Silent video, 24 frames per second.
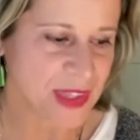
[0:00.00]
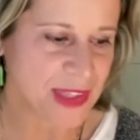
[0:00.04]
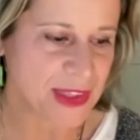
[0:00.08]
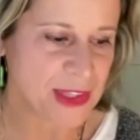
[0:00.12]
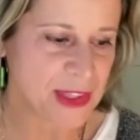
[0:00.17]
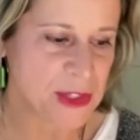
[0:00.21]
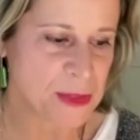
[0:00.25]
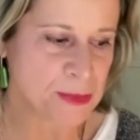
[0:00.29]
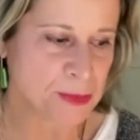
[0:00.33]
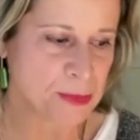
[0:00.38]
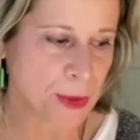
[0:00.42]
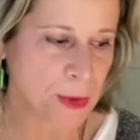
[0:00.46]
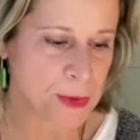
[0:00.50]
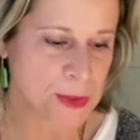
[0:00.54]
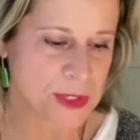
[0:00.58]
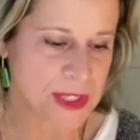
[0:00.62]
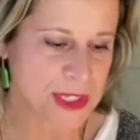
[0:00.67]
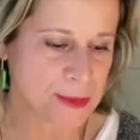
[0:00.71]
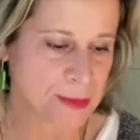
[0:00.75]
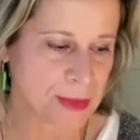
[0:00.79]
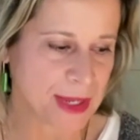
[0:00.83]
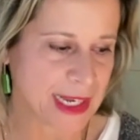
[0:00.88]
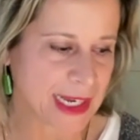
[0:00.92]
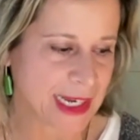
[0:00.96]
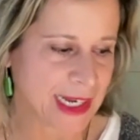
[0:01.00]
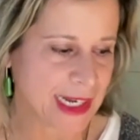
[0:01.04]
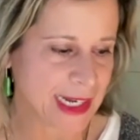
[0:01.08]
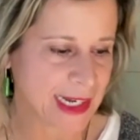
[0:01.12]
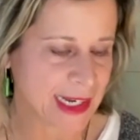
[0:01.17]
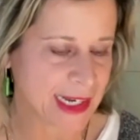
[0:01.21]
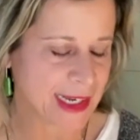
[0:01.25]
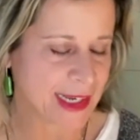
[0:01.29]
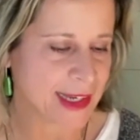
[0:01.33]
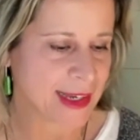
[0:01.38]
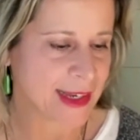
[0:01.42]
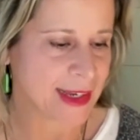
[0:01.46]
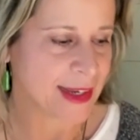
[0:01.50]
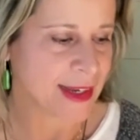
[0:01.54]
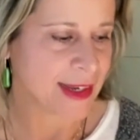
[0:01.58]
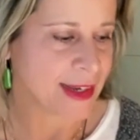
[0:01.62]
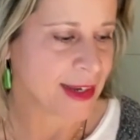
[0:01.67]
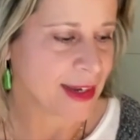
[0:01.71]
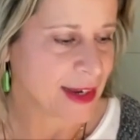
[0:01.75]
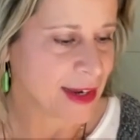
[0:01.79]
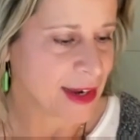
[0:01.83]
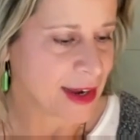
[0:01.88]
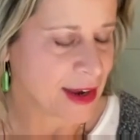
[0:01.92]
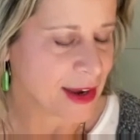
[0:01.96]
this bosun mate
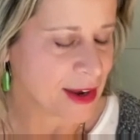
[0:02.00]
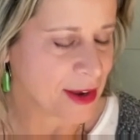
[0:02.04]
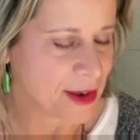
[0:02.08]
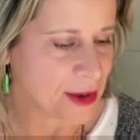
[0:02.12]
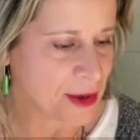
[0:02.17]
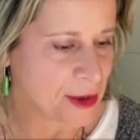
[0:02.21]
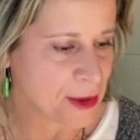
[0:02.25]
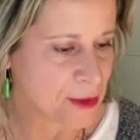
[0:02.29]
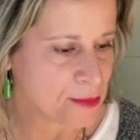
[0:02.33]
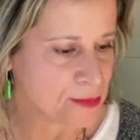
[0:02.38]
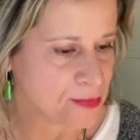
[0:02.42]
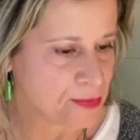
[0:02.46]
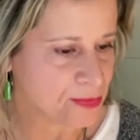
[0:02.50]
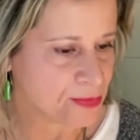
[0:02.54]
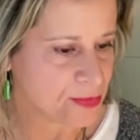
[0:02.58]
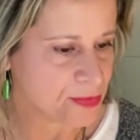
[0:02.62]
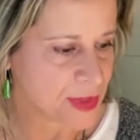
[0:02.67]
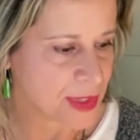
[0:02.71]
um,